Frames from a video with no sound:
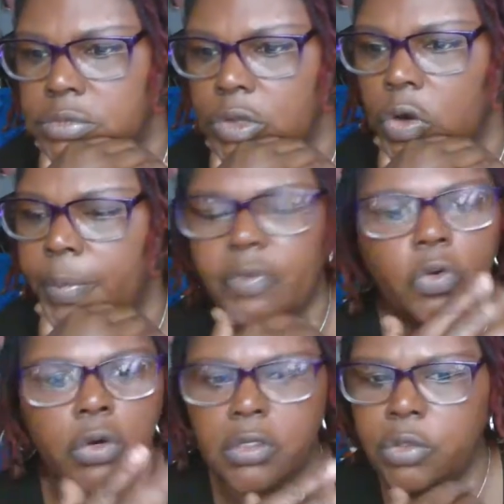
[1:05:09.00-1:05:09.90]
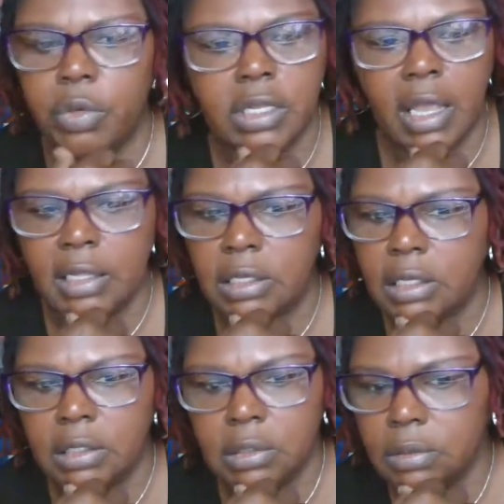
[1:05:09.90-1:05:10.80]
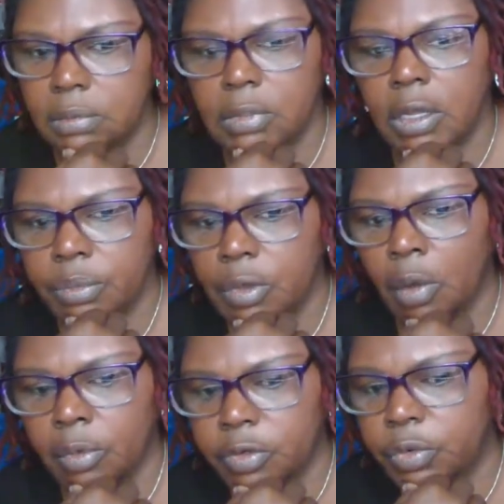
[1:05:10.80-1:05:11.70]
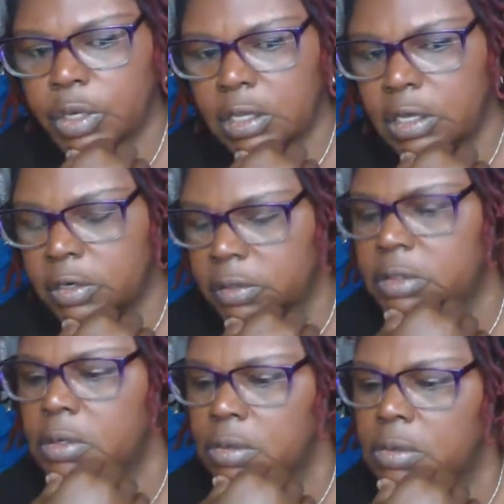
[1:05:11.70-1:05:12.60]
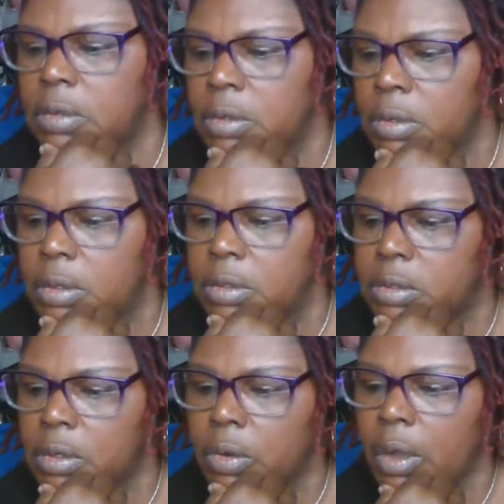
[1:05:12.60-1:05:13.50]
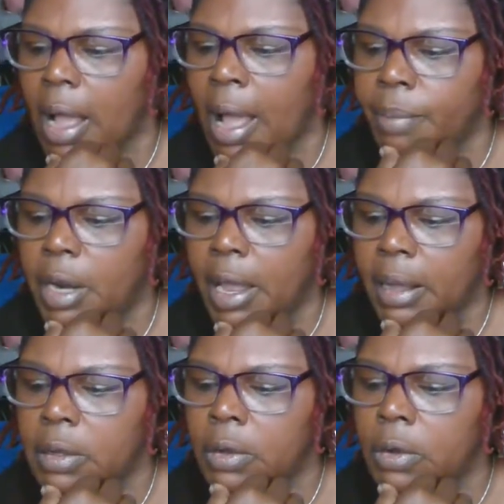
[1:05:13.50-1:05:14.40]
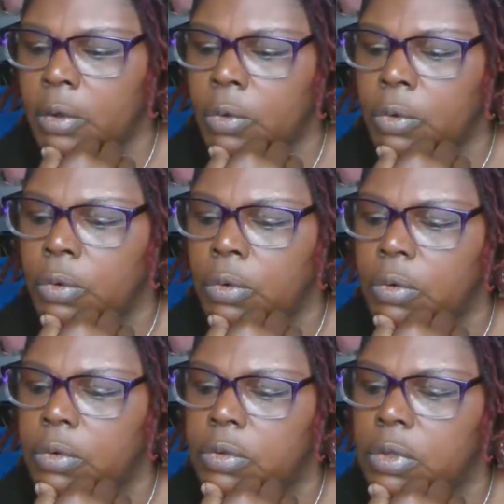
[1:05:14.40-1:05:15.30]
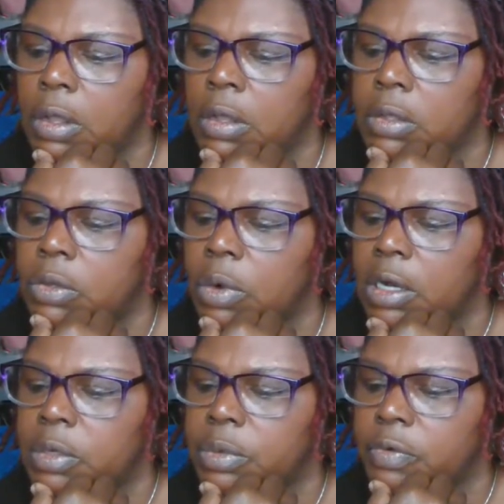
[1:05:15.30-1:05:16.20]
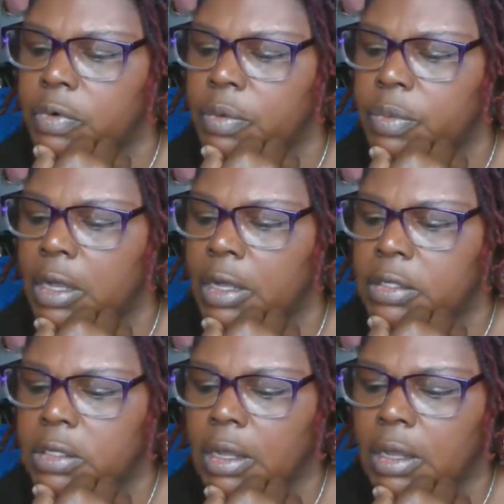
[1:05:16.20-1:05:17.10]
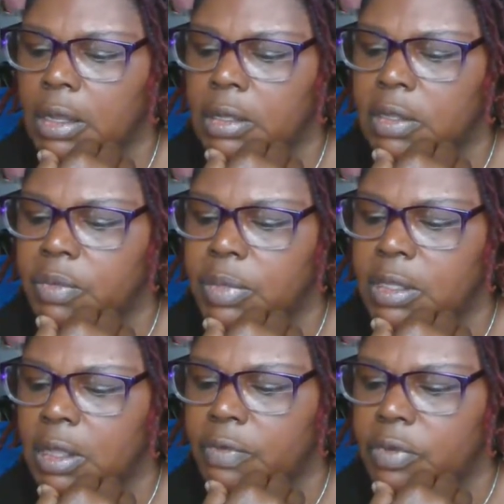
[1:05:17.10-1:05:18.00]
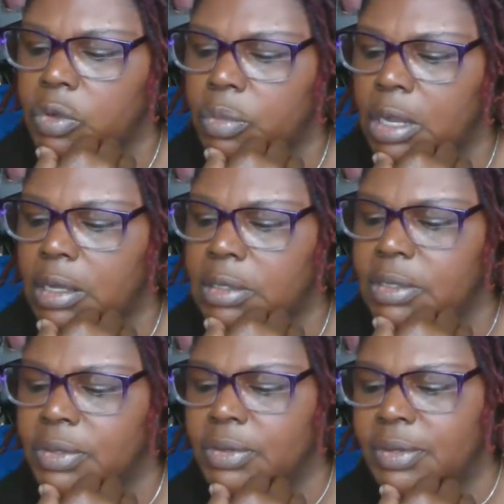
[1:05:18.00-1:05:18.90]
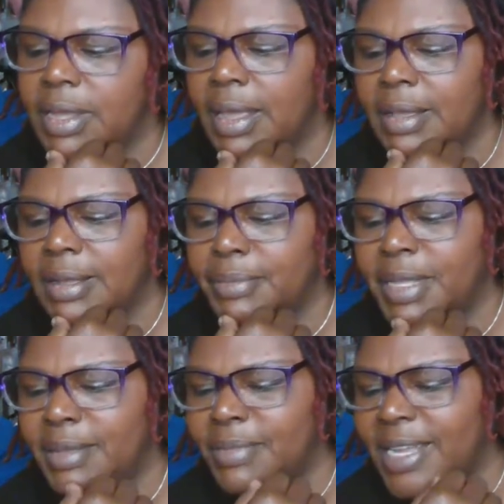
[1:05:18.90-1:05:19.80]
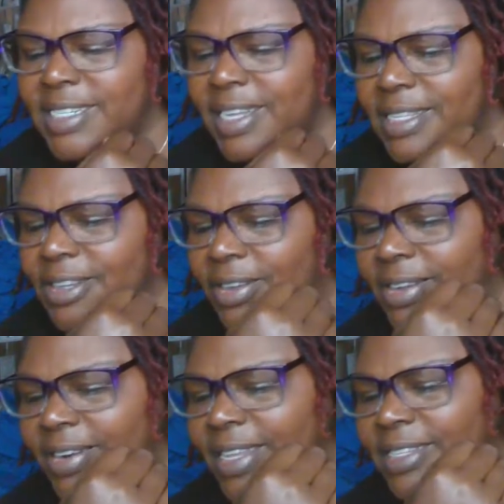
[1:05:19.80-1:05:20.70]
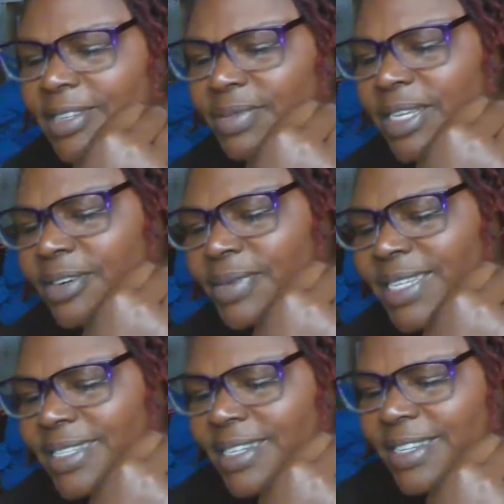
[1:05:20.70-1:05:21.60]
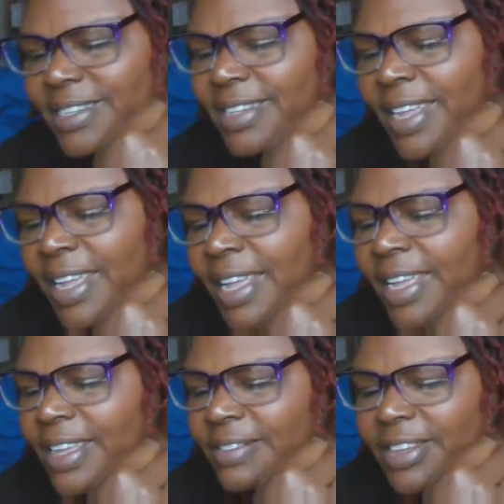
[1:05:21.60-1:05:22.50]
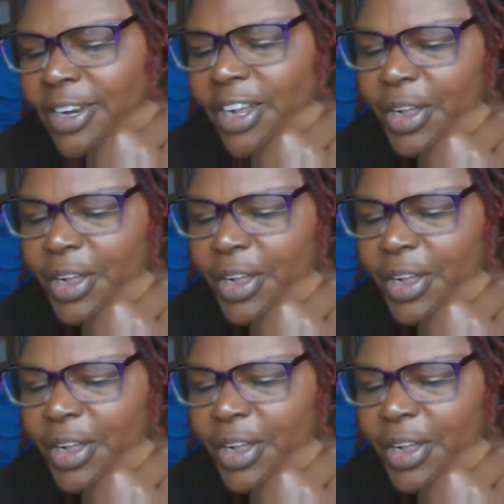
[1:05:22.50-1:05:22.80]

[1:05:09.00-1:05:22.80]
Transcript: Or before twenty eighteen, yep, almost three years. So I block a hole and you watch me from the outside and give me that view block. You can't come in my chat talking crazy to me or my son. If you